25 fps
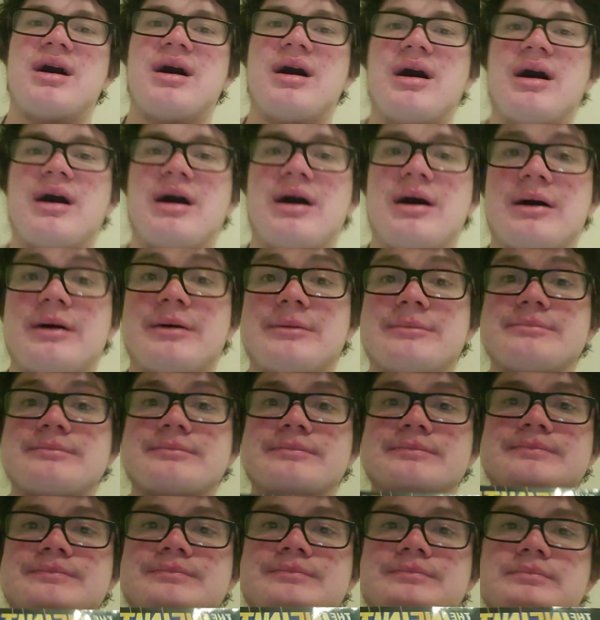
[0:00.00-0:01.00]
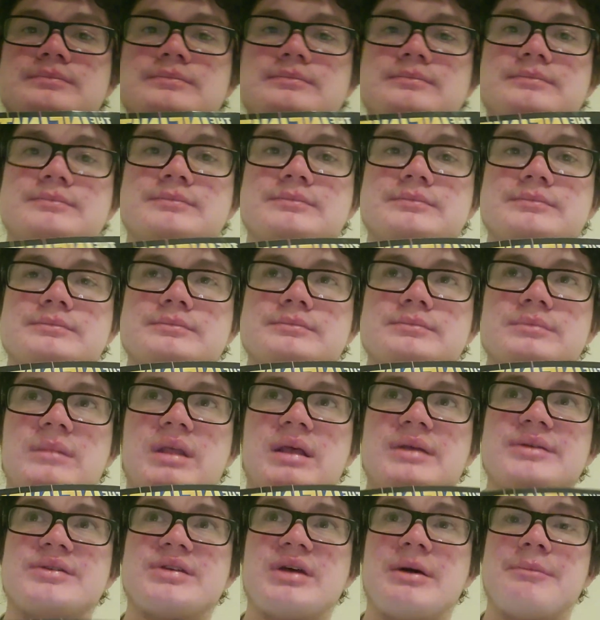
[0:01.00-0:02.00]

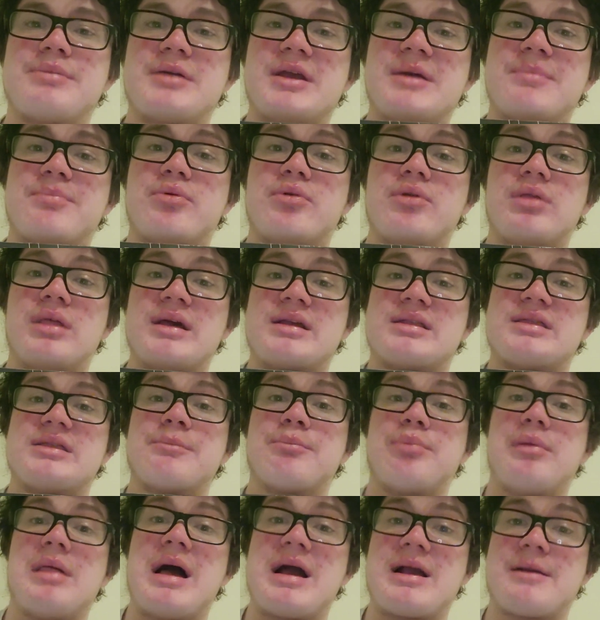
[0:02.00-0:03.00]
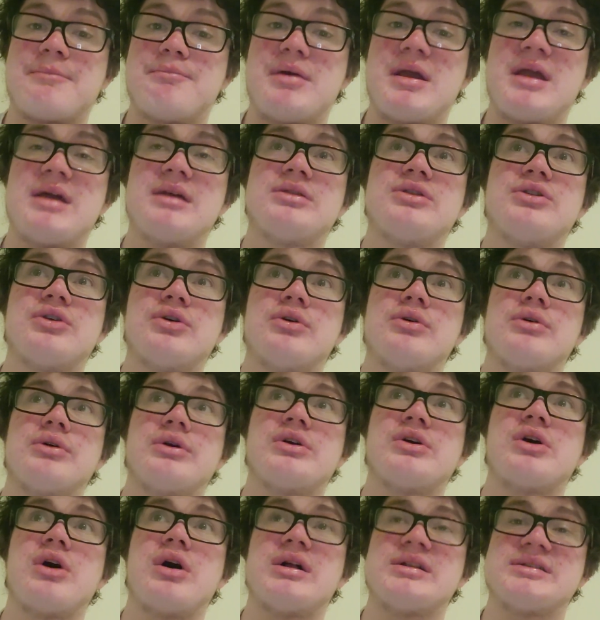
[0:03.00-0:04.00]
Some people, like the Black Panther,
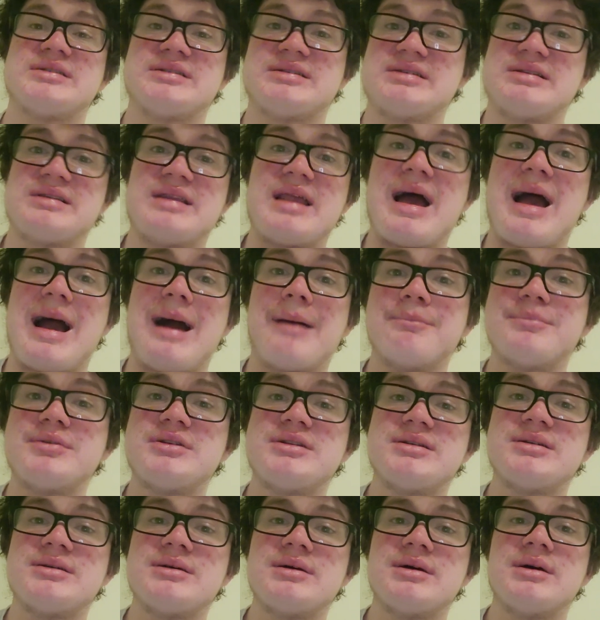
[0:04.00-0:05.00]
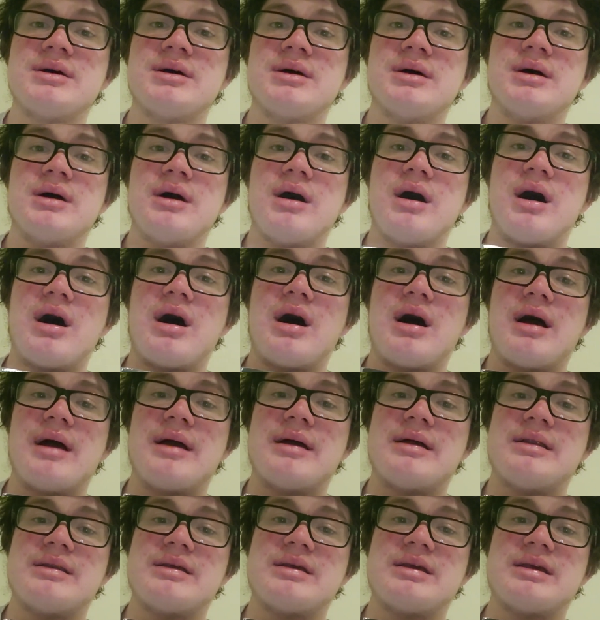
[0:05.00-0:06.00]
got snapped,
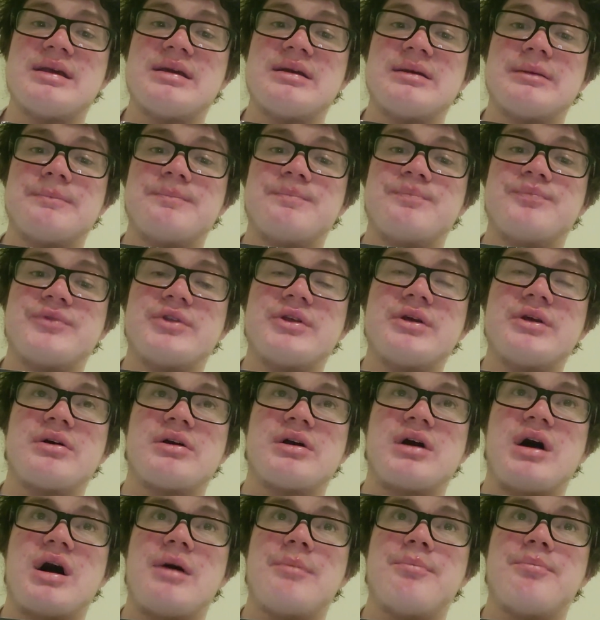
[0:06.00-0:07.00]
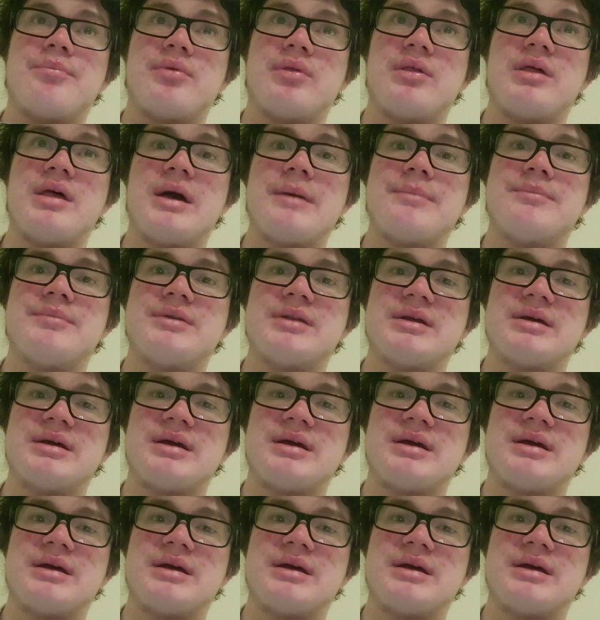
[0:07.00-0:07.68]
and he, you know, got blipped.